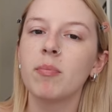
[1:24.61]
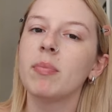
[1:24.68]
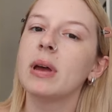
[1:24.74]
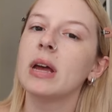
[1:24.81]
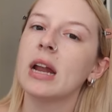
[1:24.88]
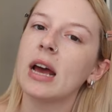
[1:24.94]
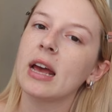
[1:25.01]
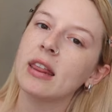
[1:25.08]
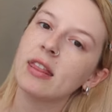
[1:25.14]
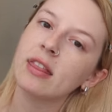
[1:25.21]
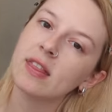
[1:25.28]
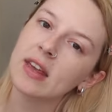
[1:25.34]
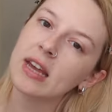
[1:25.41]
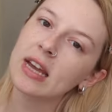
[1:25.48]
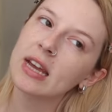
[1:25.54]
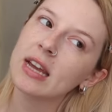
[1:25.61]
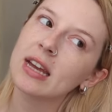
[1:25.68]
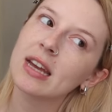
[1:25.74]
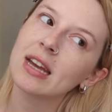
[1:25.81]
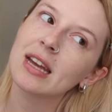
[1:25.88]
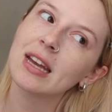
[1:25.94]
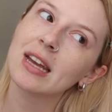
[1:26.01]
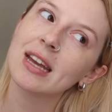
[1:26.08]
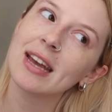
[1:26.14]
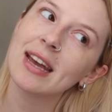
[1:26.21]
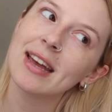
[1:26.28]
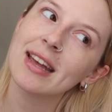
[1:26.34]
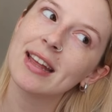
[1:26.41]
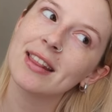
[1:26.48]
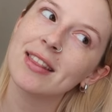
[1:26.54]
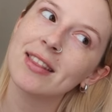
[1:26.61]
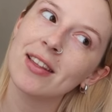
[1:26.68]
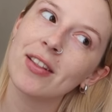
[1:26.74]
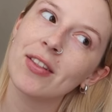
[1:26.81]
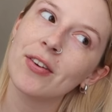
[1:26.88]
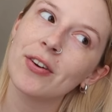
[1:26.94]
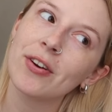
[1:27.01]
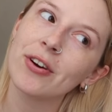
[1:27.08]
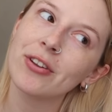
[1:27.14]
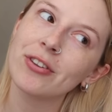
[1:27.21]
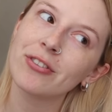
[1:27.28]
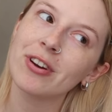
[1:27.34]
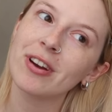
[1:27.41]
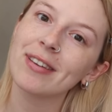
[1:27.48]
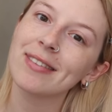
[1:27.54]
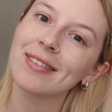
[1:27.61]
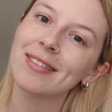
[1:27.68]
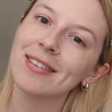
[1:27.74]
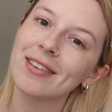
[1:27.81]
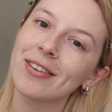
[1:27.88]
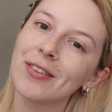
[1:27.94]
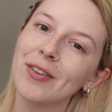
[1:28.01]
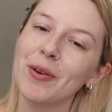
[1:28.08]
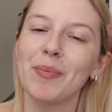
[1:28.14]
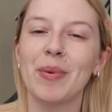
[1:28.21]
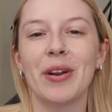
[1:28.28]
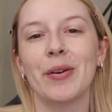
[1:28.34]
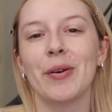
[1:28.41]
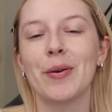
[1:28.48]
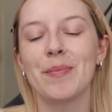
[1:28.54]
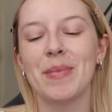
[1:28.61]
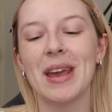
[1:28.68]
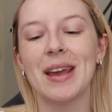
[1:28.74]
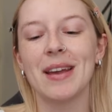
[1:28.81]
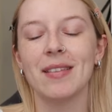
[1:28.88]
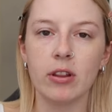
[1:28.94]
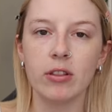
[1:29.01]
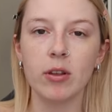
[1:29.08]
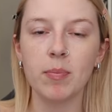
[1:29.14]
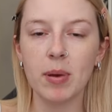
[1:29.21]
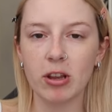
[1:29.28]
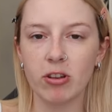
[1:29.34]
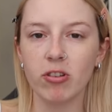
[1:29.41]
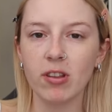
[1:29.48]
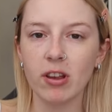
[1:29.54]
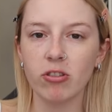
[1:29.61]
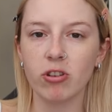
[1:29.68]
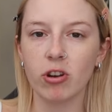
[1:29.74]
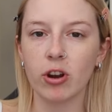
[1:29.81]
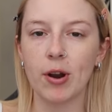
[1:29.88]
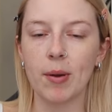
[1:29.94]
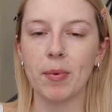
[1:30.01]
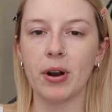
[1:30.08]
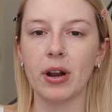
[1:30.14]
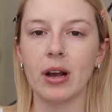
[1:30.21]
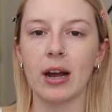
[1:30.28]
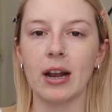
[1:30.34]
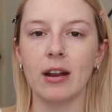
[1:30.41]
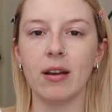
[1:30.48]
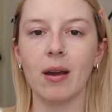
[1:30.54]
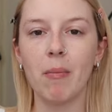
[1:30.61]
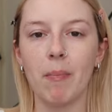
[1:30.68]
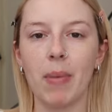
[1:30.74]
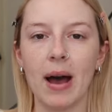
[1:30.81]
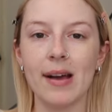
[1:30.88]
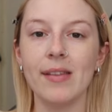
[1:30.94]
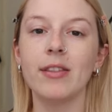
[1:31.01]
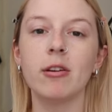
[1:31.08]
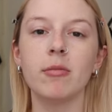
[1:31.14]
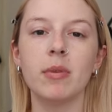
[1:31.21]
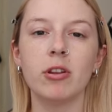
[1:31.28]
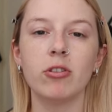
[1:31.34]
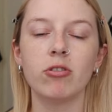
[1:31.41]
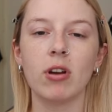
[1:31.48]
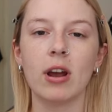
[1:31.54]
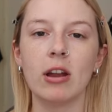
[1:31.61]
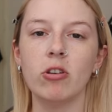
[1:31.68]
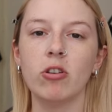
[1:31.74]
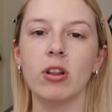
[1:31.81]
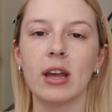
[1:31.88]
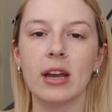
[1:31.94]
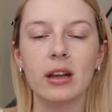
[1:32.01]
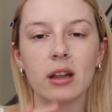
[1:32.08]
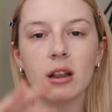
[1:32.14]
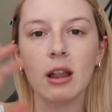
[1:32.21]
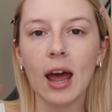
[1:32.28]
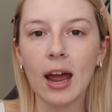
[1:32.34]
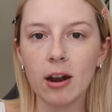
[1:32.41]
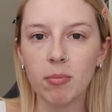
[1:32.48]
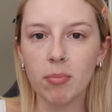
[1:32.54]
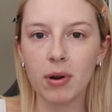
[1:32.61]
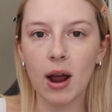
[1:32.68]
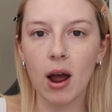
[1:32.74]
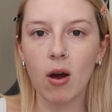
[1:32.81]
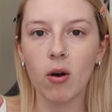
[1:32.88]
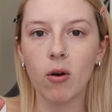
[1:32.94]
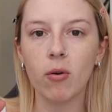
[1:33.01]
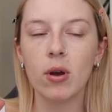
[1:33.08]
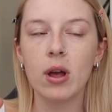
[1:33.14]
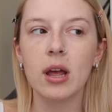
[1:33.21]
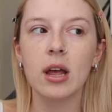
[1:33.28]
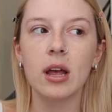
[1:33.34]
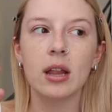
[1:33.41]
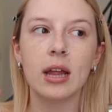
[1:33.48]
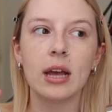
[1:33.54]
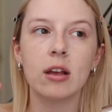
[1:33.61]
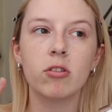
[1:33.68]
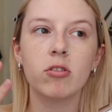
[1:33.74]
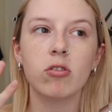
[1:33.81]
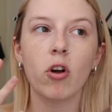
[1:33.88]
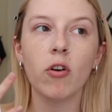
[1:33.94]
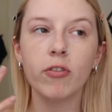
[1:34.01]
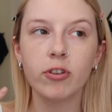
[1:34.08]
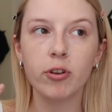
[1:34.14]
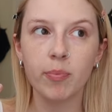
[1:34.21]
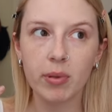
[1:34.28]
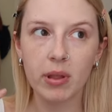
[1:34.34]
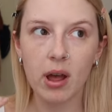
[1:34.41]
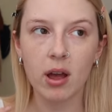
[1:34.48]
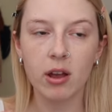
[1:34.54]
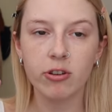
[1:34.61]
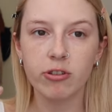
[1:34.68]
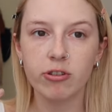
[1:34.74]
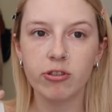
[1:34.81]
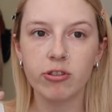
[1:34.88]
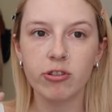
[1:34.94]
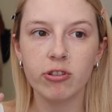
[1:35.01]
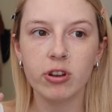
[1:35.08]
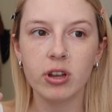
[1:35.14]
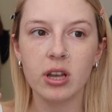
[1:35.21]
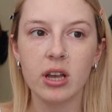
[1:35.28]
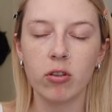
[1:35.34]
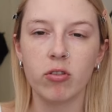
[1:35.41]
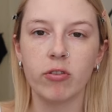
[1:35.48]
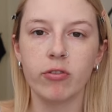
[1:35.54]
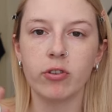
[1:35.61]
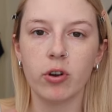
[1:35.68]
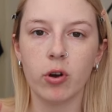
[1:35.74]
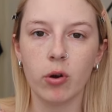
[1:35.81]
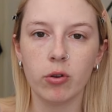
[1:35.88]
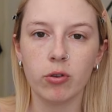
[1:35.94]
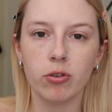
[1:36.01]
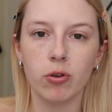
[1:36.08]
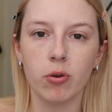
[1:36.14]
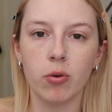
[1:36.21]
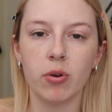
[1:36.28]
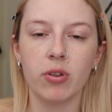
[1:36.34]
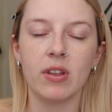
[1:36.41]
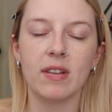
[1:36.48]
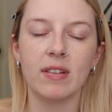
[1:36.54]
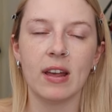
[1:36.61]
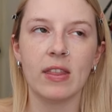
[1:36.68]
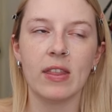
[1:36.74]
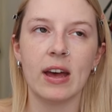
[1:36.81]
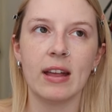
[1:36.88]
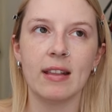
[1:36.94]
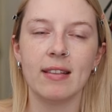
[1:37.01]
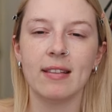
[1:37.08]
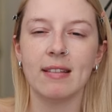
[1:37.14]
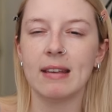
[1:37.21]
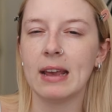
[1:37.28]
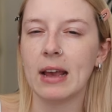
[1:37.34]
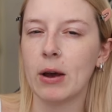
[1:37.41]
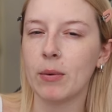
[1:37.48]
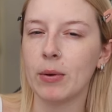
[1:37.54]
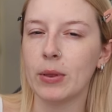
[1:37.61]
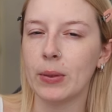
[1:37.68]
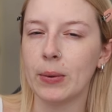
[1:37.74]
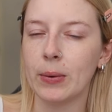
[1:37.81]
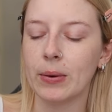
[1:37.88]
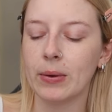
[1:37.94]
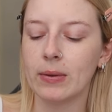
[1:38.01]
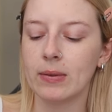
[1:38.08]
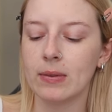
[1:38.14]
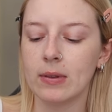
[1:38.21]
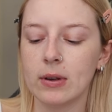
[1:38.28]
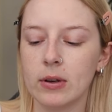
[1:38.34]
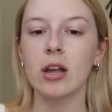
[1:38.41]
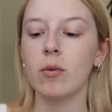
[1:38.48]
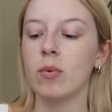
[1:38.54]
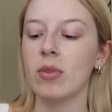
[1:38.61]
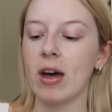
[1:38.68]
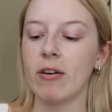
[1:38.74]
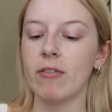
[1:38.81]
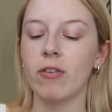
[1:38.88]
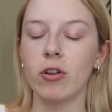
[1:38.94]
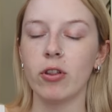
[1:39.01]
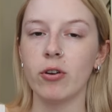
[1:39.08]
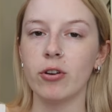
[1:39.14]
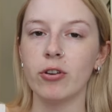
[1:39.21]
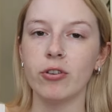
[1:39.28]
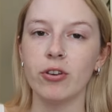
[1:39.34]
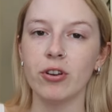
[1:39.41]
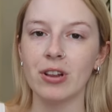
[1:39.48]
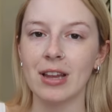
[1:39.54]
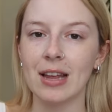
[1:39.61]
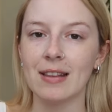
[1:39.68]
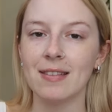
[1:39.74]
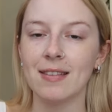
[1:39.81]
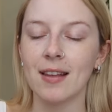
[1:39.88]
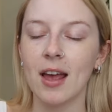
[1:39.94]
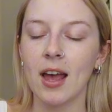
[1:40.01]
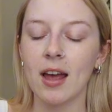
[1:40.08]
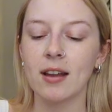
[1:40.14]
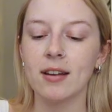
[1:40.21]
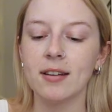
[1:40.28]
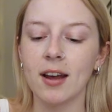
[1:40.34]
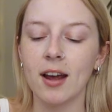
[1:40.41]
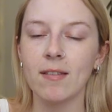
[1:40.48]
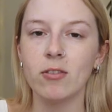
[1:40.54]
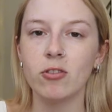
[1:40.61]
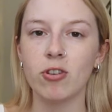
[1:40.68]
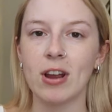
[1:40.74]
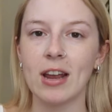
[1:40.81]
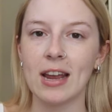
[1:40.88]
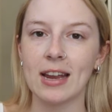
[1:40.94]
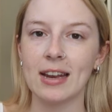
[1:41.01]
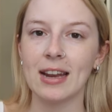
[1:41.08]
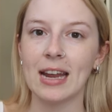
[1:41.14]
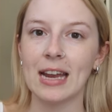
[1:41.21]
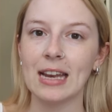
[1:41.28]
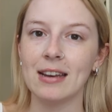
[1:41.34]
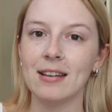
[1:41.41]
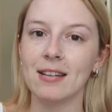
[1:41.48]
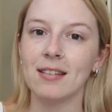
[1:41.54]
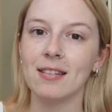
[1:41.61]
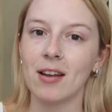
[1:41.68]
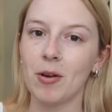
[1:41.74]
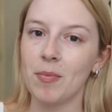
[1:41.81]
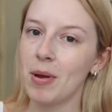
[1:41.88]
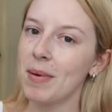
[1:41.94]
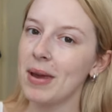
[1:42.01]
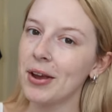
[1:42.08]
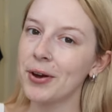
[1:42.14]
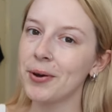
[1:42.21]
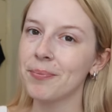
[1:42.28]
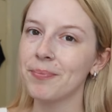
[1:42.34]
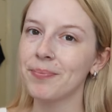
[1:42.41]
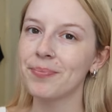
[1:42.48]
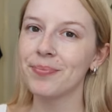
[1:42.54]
But I think the low contrast is going to look better on me. The pictures I showed, I'm going to kind of combine them and try and do like a lighter brow, like a softer blush, a softer contour, things like that and see how it looks. Without further ado, let's dive straight in and start my makeup.